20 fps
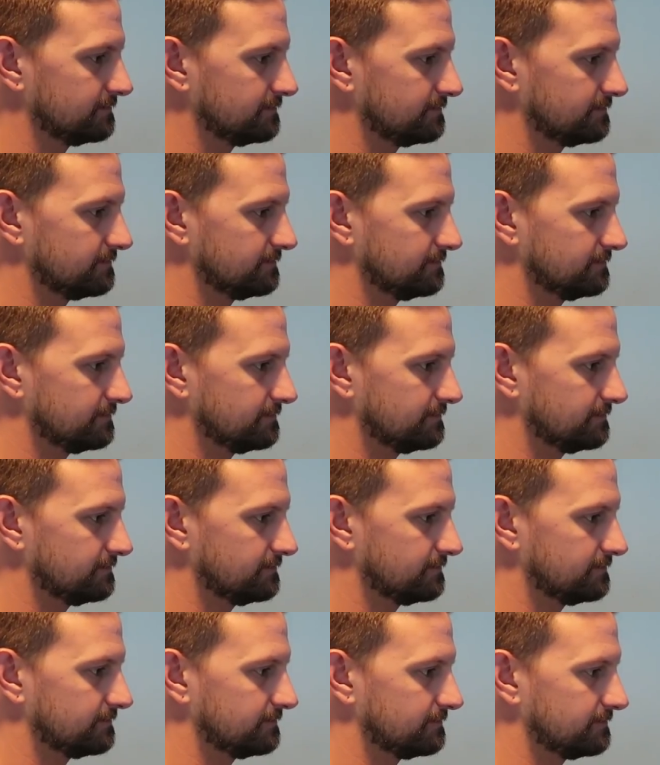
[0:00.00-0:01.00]

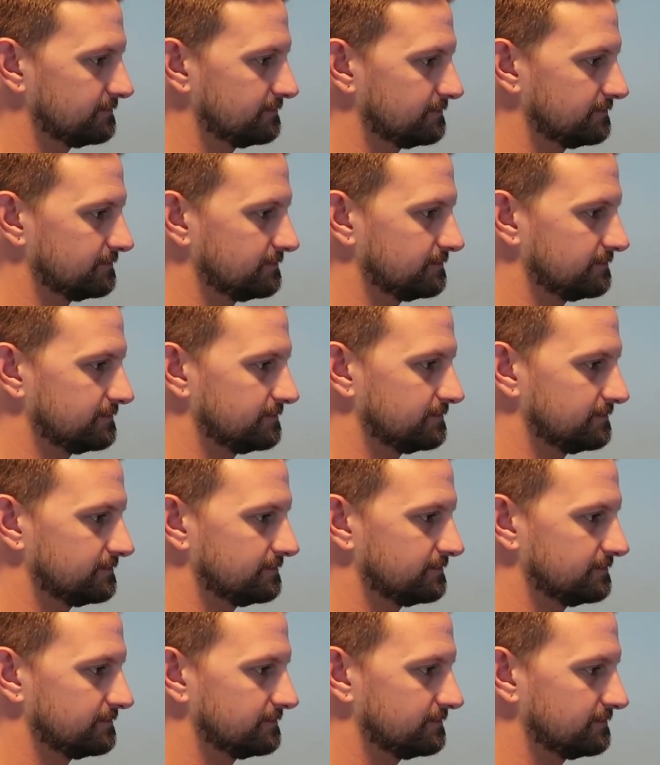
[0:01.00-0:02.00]

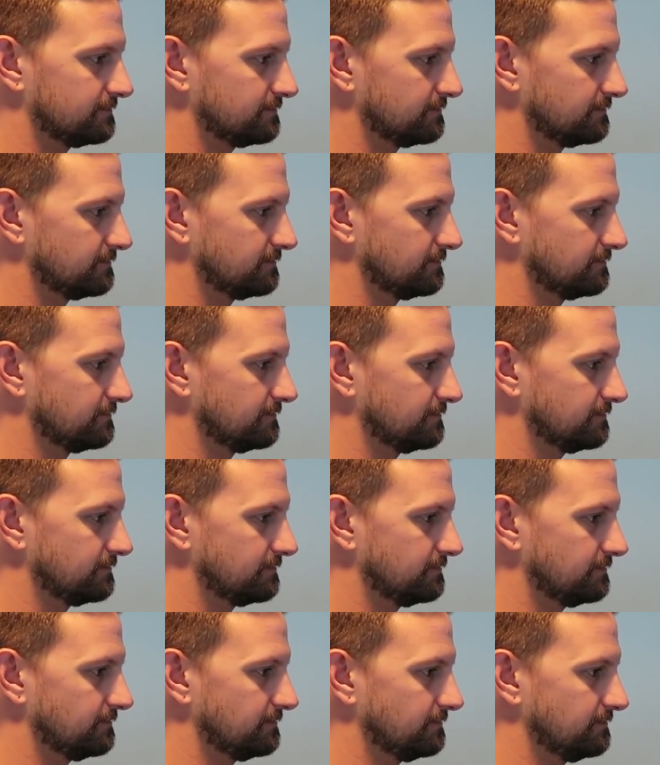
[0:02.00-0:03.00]

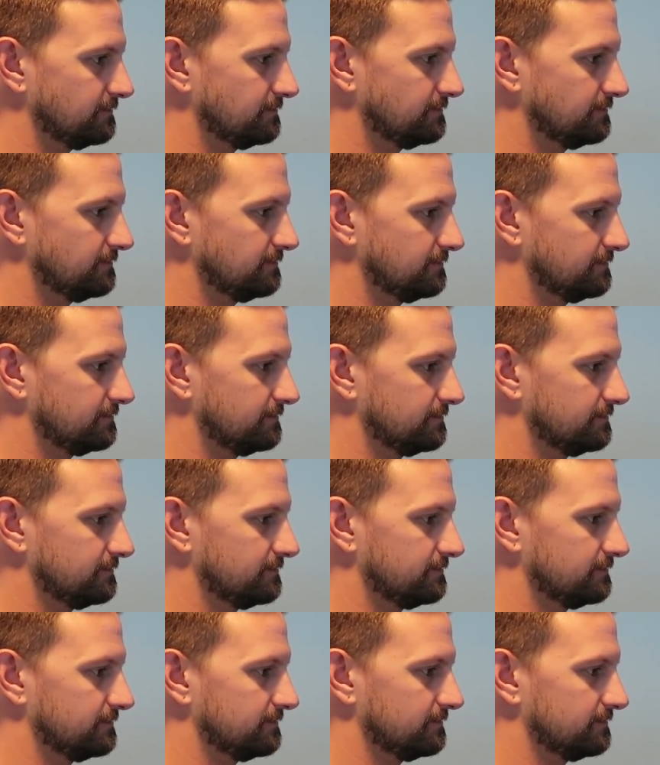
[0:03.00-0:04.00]

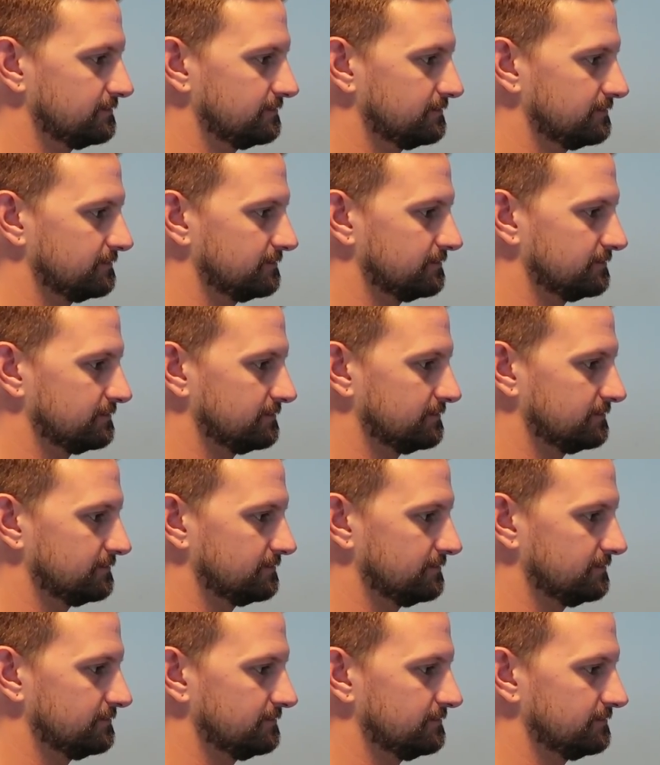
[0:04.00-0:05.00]

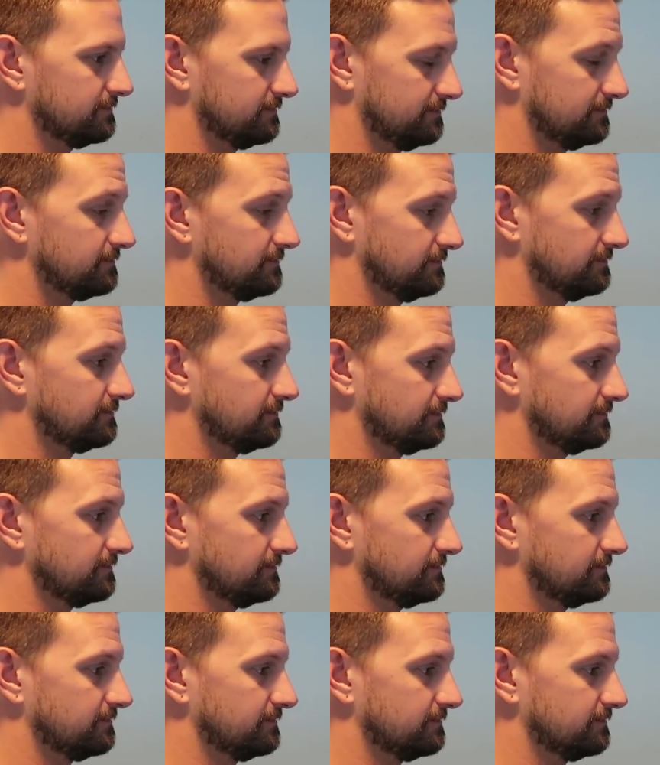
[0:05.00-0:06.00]

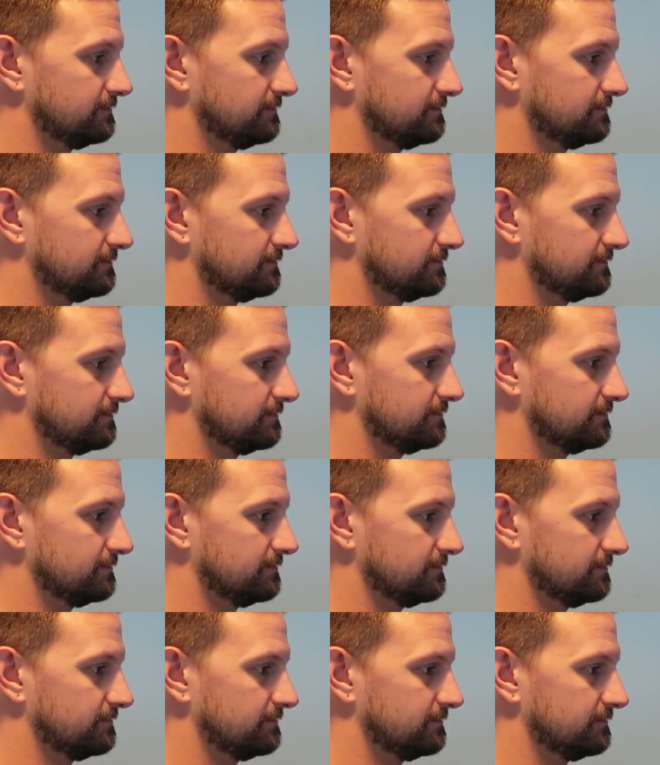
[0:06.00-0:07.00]

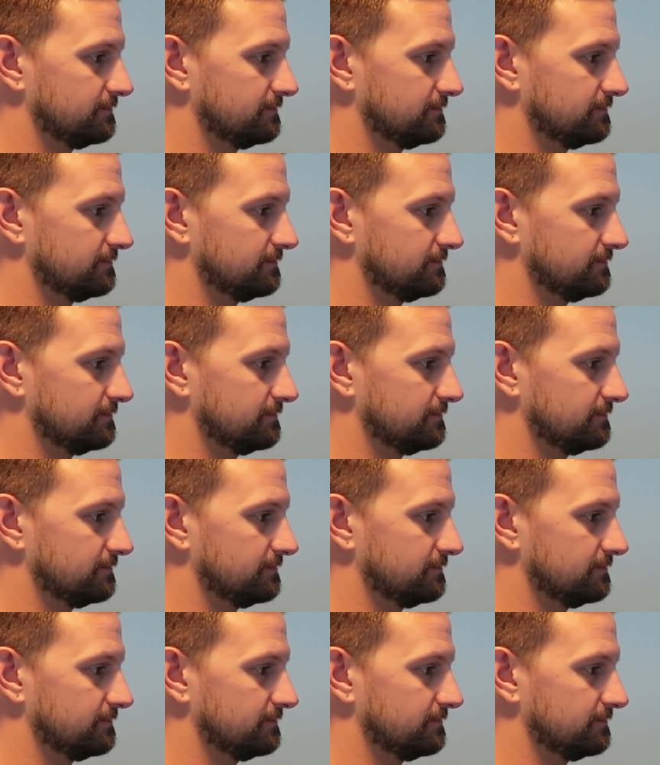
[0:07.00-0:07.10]
This person isn't speaking.